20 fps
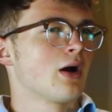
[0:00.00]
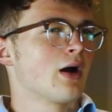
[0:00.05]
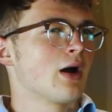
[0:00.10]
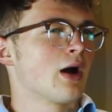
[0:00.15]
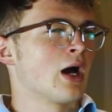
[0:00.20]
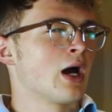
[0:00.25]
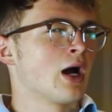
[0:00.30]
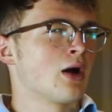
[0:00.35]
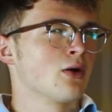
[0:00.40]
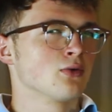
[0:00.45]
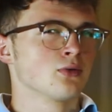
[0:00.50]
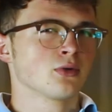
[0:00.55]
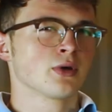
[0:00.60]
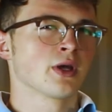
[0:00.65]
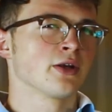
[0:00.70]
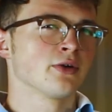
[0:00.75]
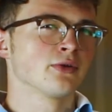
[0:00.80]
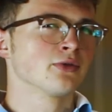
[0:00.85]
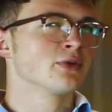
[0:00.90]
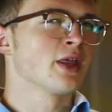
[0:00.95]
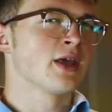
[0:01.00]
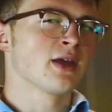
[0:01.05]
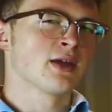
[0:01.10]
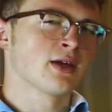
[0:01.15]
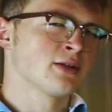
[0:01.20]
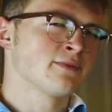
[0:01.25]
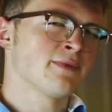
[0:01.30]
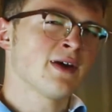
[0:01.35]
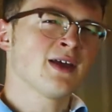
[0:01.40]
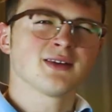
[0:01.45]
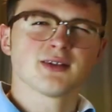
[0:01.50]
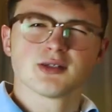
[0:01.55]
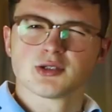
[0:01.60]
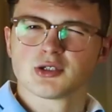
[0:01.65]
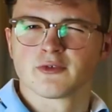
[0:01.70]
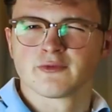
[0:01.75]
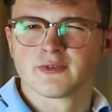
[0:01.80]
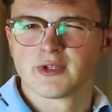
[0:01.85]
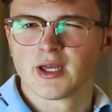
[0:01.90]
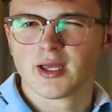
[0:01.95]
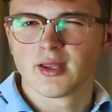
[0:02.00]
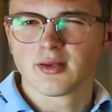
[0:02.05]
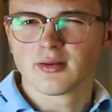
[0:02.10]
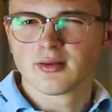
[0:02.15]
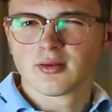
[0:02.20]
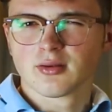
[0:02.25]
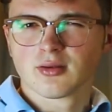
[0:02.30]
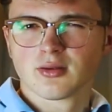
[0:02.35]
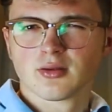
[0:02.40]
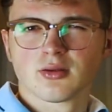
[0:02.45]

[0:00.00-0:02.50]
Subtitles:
How can you take advantage of that?